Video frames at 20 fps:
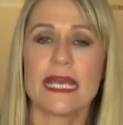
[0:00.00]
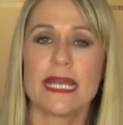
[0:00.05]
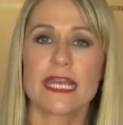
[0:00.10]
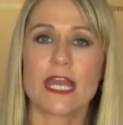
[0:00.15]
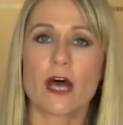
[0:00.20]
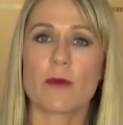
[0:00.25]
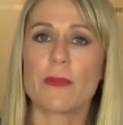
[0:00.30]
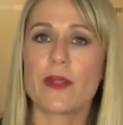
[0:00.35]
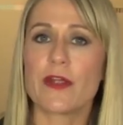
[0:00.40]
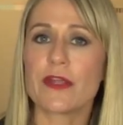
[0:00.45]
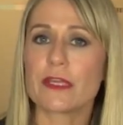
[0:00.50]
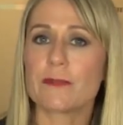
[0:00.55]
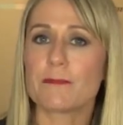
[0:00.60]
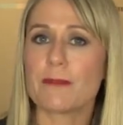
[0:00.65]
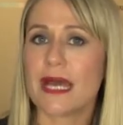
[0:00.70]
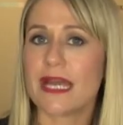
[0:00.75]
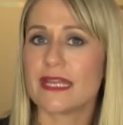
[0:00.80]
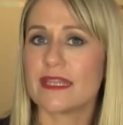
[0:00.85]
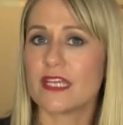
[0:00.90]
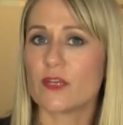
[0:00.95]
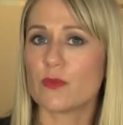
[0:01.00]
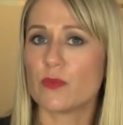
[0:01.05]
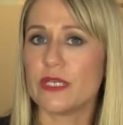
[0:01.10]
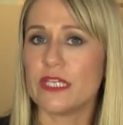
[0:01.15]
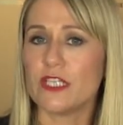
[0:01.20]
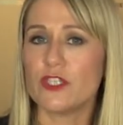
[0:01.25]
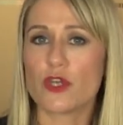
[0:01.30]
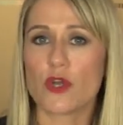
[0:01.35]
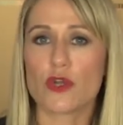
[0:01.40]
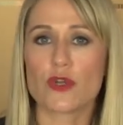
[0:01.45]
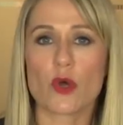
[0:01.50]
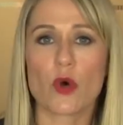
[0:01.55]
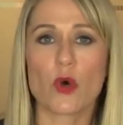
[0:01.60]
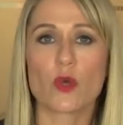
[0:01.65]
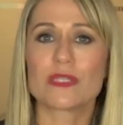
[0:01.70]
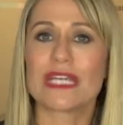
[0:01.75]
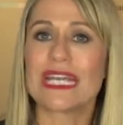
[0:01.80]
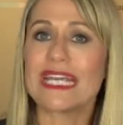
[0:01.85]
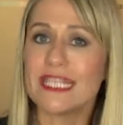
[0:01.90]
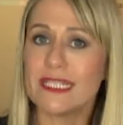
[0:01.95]
Now, bearing in mind that we don't
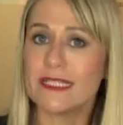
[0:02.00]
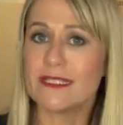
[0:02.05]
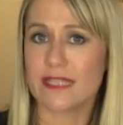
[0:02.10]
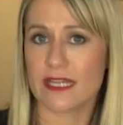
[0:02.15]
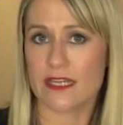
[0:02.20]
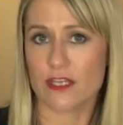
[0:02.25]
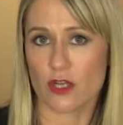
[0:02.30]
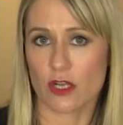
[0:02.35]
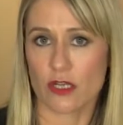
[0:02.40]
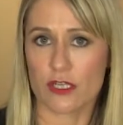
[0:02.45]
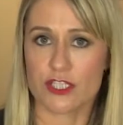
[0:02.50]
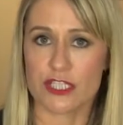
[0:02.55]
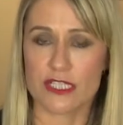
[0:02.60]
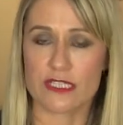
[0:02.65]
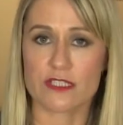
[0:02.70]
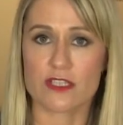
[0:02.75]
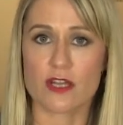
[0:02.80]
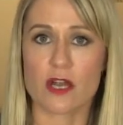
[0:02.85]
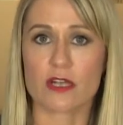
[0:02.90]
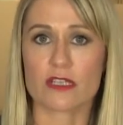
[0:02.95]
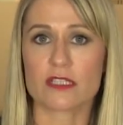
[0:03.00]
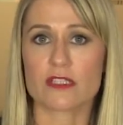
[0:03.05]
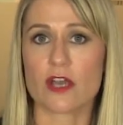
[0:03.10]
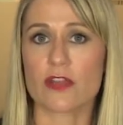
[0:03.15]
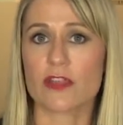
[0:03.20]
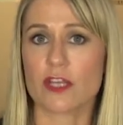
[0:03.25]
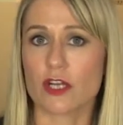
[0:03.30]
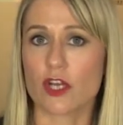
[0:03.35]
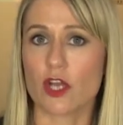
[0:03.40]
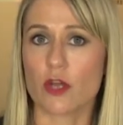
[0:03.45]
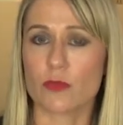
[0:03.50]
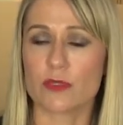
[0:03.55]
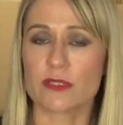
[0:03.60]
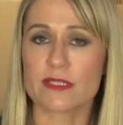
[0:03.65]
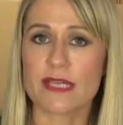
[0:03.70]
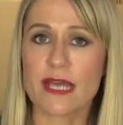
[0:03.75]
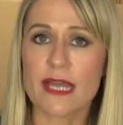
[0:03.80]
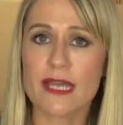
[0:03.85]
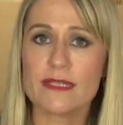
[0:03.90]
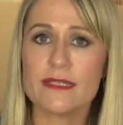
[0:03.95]
hold any technology stocks on the global
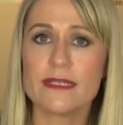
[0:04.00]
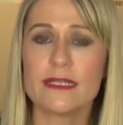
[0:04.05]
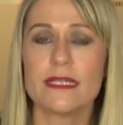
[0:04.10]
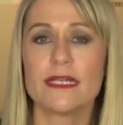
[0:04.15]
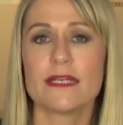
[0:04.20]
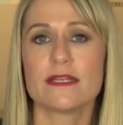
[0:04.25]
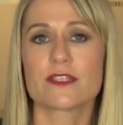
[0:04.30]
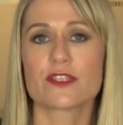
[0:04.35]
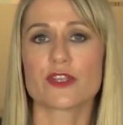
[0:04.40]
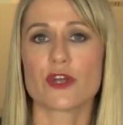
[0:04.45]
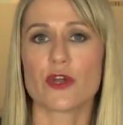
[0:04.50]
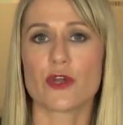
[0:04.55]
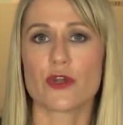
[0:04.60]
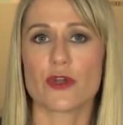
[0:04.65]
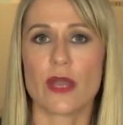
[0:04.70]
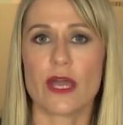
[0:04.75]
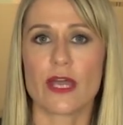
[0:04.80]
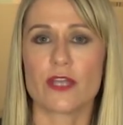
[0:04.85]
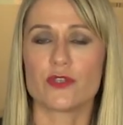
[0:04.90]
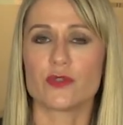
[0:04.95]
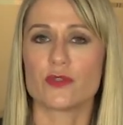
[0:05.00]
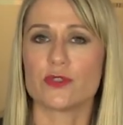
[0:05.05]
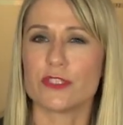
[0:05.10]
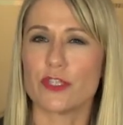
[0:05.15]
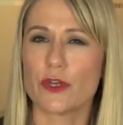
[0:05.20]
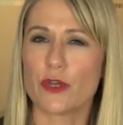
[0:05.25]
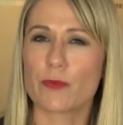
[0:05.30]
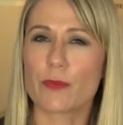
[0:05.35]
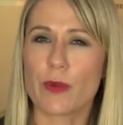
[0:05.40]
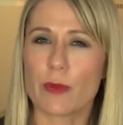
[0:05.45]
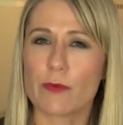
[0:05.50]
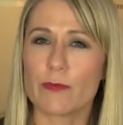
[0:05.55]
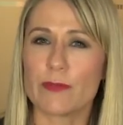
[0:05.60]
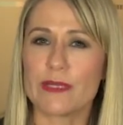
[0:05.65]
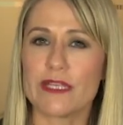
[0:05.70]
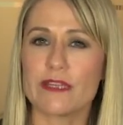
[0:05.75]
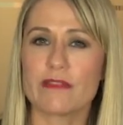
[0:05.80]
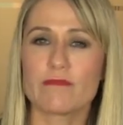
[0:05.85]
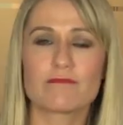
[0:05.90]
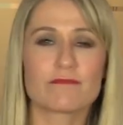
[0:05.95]
side, so you'll know
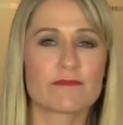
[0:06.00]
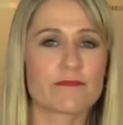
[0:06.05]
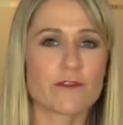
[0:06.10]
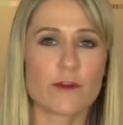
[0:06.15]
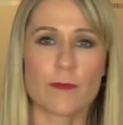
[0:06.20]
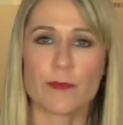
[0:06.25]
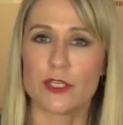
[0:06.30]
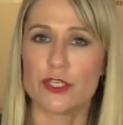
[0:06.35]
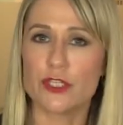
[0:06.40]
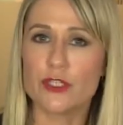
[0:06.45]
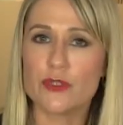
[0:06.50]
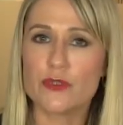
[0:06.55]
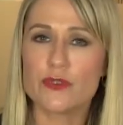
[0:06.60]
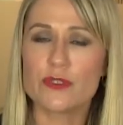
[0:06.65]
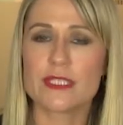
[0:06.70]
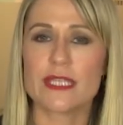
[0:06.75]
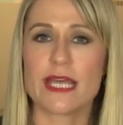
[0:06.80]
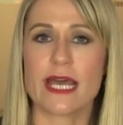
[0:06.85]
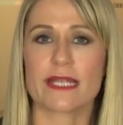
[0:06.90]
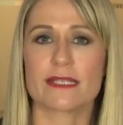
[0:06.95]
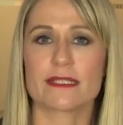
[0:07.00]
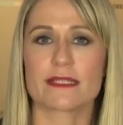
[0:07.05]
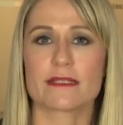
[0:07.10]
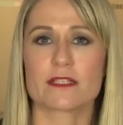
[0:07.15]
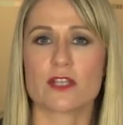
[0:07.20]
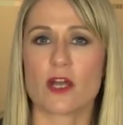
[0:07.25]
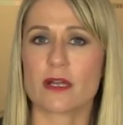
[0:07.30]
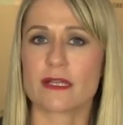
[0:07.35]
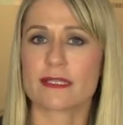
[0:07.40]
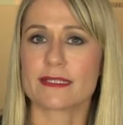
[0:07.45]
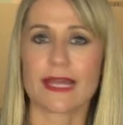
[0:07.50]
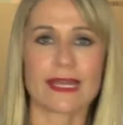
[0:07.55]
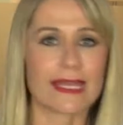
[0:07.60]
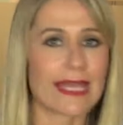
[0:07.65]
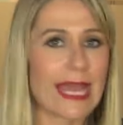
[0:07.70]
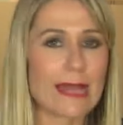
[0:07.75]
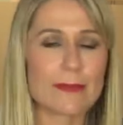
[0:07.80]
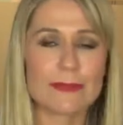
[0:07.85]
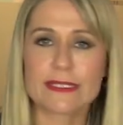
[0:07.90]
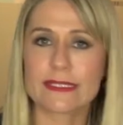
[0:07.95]
probably from the news that stocks
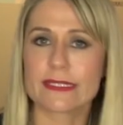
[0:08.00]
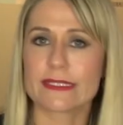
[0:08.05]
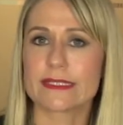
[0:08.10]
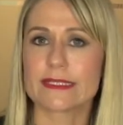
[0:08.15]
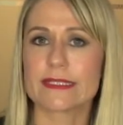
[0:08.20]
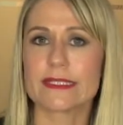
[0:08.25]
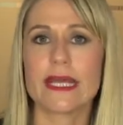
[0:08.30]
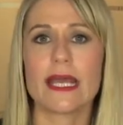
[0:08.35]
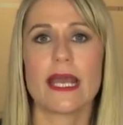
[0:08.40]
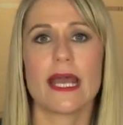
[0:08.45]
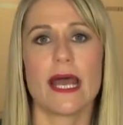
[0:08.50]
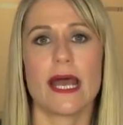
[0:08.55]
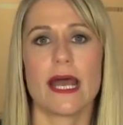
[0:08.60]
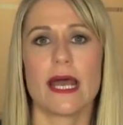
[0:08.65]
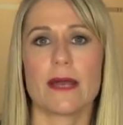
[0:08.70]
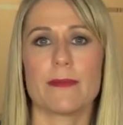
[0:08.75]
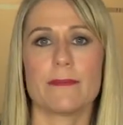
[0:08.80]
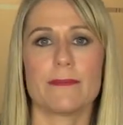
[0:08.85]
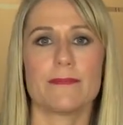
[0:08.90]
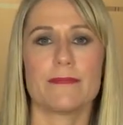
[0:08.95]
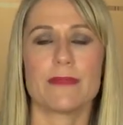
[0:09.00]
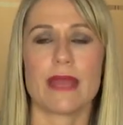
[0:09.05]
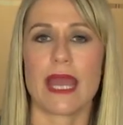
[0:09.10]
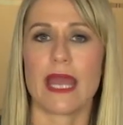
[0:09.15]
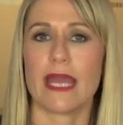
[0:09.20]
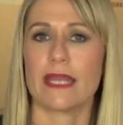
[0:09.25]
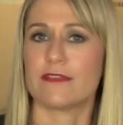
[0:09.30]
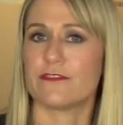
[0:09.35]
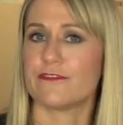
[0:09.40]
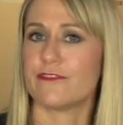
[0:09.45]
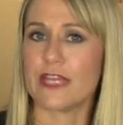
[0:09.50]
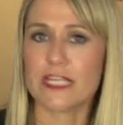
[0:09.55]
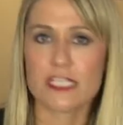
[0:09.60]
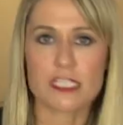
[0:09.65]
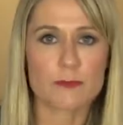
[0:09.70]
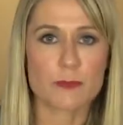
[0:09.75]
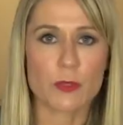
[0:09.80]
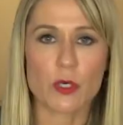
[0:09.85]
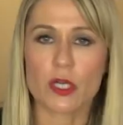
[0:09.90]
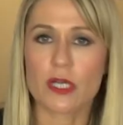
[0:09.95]
like Amazon and
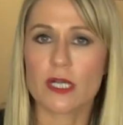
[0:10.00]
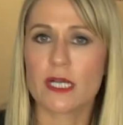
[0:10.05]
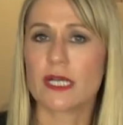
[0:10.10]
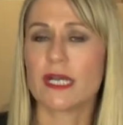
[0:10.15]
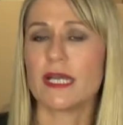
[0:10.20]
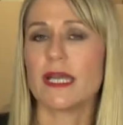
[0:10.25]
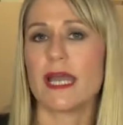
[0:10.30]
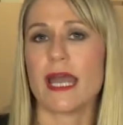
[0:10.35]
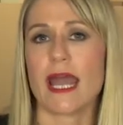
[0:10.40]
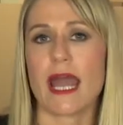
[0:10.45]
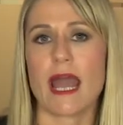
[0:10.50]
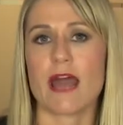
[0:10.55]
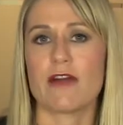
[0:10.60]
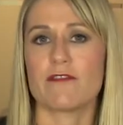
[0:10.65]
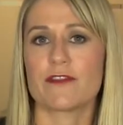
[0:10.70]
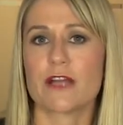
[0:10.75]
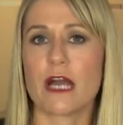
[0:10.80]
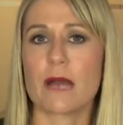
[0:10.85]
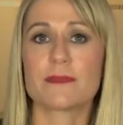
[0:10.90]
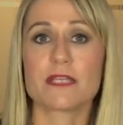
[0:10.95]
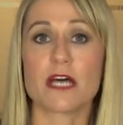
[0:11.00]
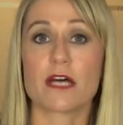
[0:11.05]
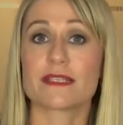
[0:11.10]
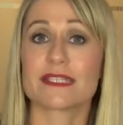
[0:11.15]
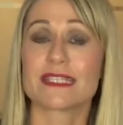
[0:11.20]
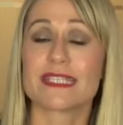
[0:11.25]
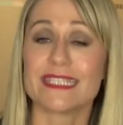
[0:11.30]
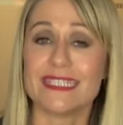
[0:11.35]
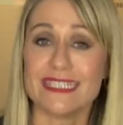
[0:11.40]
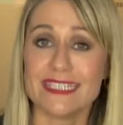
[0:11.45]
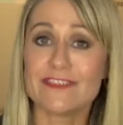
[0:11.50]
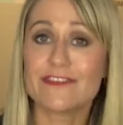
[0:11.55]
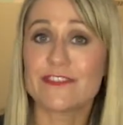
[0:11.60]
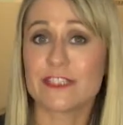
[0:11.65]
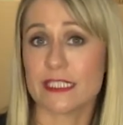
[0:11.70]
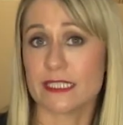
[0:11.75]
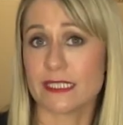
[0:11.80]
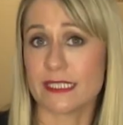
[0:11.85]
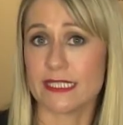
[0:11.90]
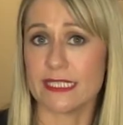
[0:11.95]
Facebook have come down
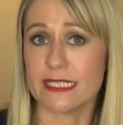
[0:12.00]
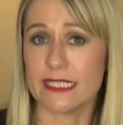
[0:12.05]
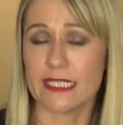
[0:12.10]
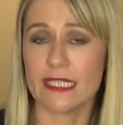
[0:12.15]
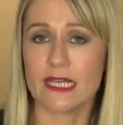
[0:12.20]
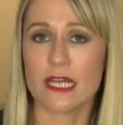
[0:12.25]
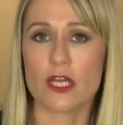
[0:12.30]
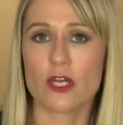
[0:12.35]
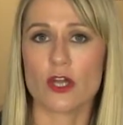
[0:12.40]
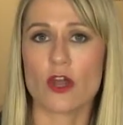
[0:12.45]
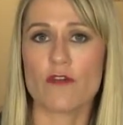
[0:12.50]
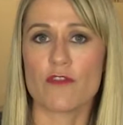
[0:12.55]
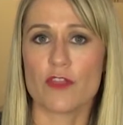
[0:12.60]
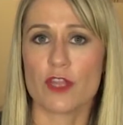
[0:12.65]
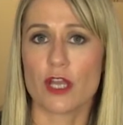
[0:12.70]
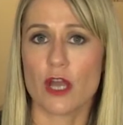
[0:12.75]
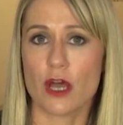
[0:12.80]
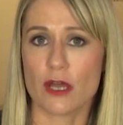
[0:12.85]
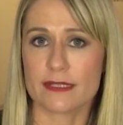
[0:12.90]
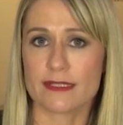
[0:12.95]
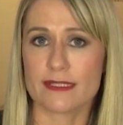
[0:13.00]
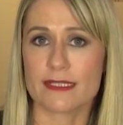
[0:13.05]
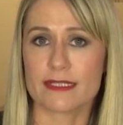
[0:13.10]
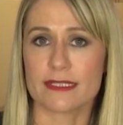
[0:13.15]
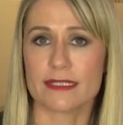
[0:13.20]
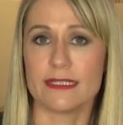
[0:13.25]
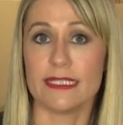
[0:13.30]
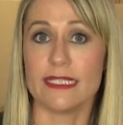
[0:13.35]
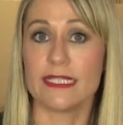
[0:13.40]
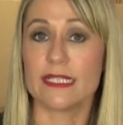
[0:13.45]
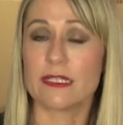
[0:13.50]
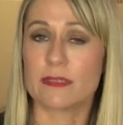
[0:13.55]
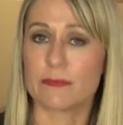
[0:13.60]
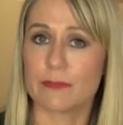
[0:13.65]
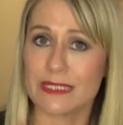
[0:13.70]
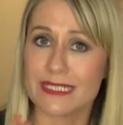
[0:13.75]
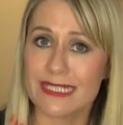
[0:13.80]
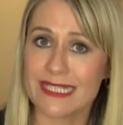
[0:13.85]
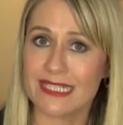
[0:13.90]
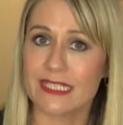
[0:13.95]
significantly over the last year,
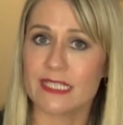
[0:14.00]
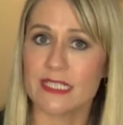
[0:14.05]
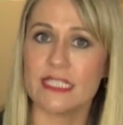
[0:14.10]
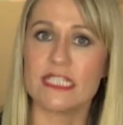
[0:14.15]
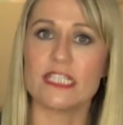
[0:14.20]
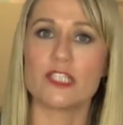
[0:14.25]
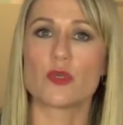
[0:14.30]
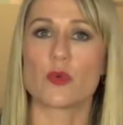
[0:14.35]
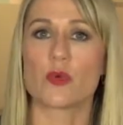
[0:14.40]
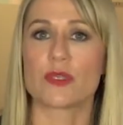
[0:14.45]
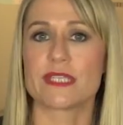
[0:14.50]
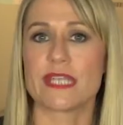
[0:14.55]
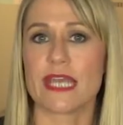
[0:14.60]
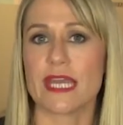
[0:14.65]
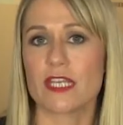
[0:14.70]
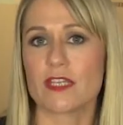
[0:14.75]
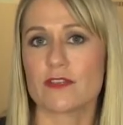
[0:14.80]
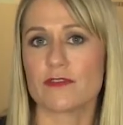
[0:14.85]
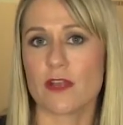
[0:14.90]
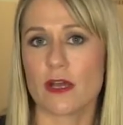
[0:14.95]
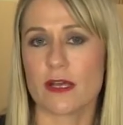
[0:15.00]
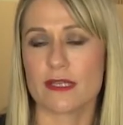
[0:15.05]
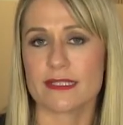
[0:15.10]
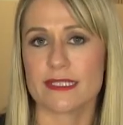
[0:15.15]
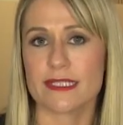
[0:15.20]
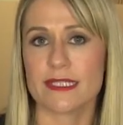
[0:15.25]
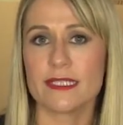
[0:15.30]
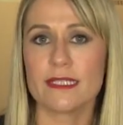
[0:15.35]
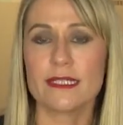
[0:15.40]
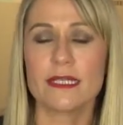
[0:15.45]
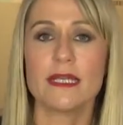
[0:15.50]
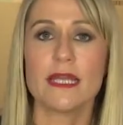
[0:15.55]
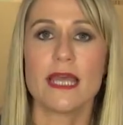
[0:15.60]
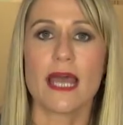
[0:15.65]
and particularly towards the end of last year,